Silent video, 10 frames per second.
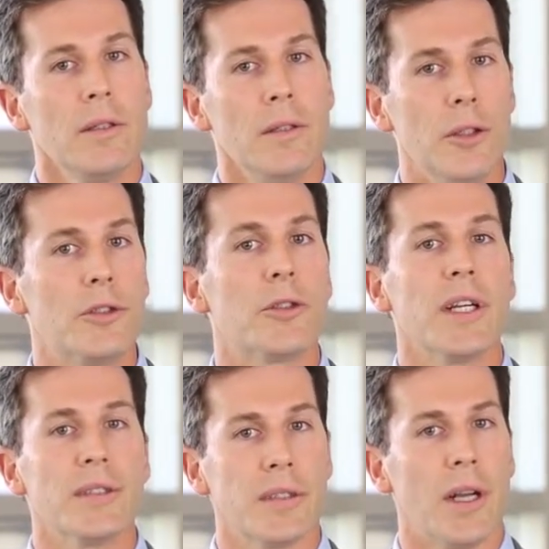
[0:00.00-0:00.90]

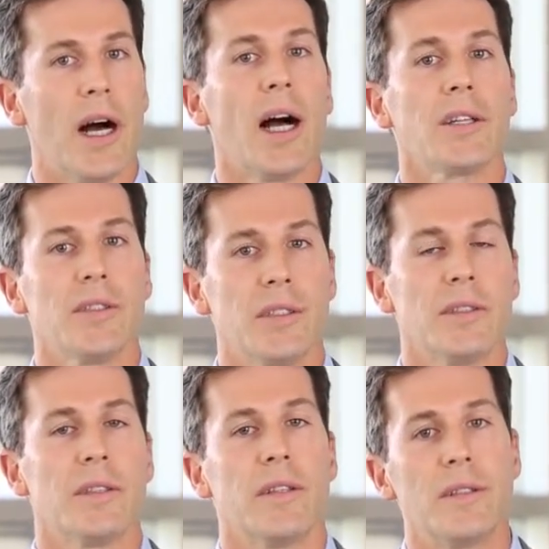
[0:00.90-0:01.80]
nutrients, and oxygen
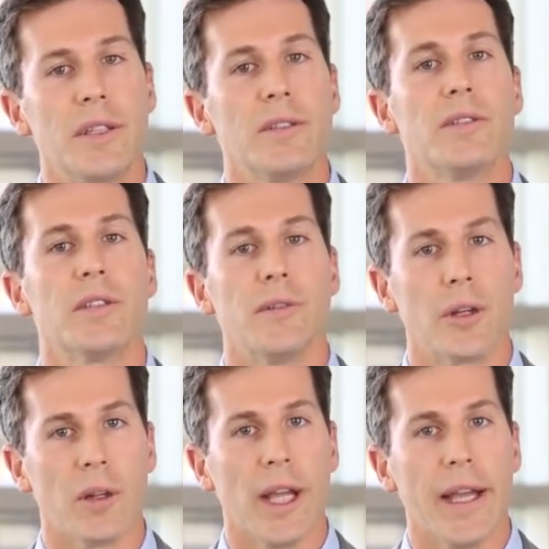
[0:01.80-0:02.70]
to the tissues of
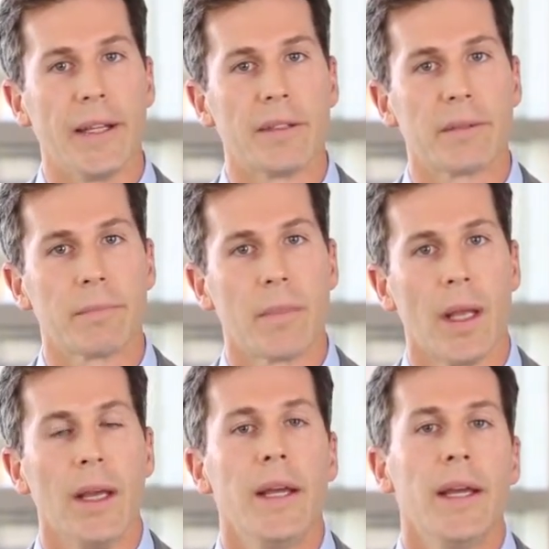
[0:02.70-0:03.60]
your legs.
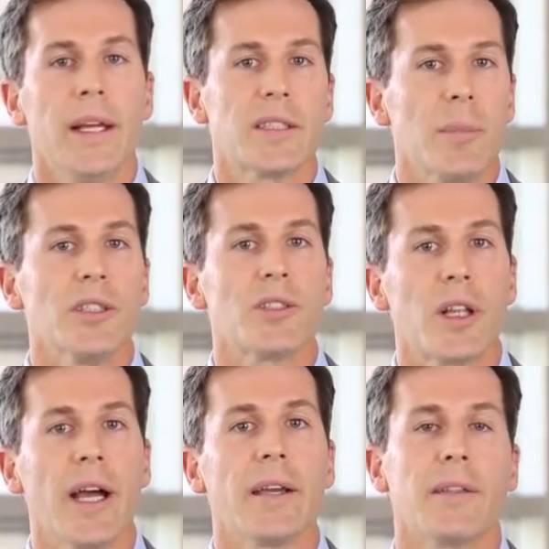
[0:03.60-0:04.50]
It's much
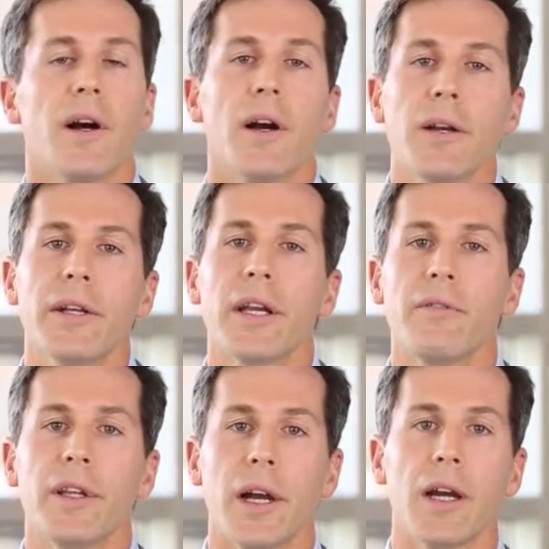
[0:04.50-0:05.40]
like the hardening
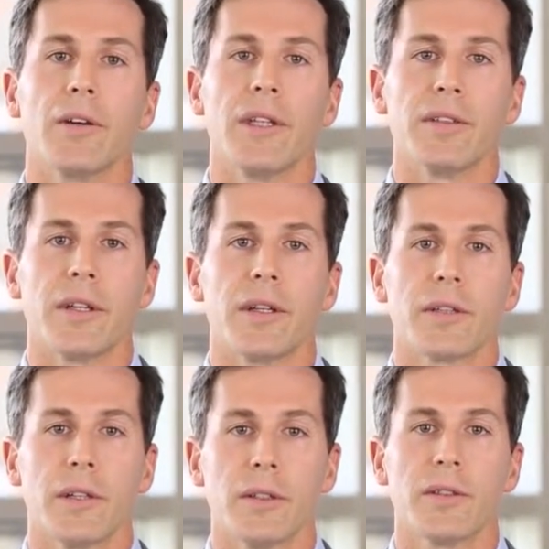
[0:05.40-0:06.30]
of the arteries that
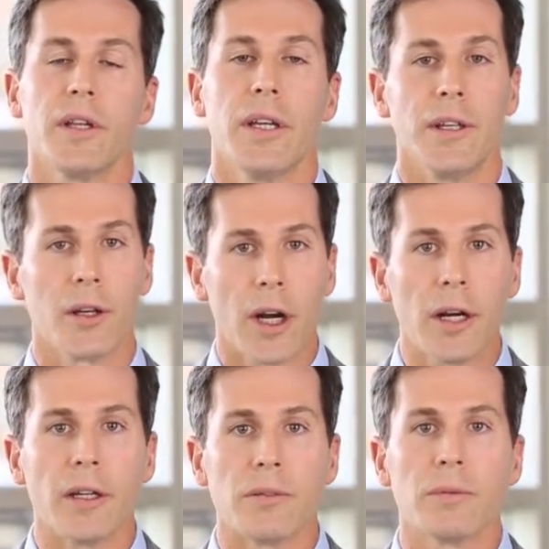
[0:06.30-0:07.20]
occurs in your
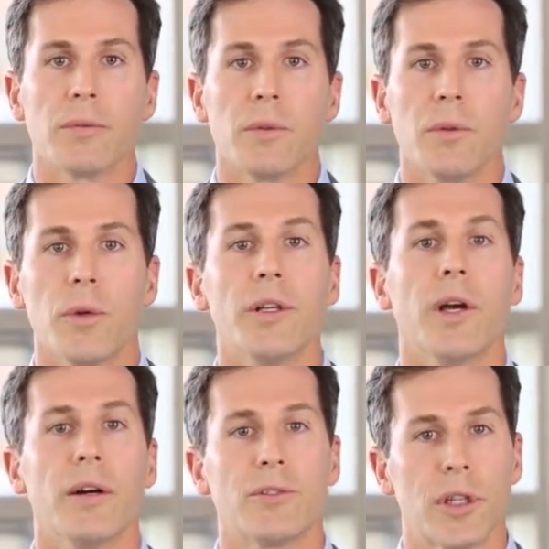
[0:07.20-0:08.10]
heart when you
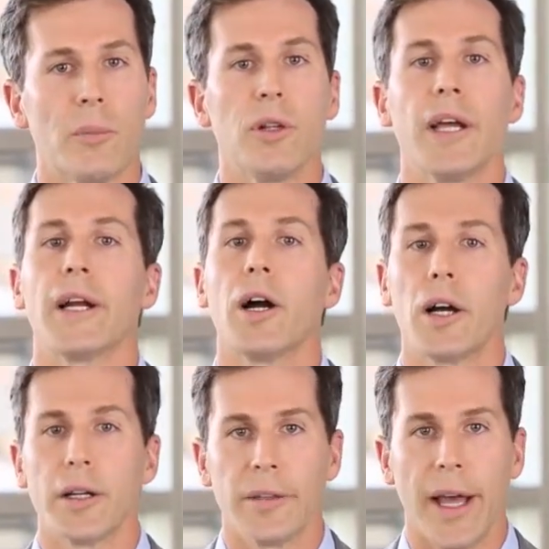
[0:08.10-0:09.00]
have trouble like a
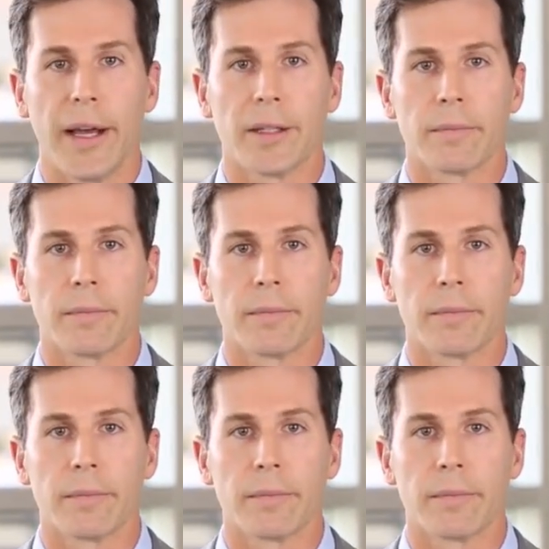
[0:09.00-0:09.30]
heart attack.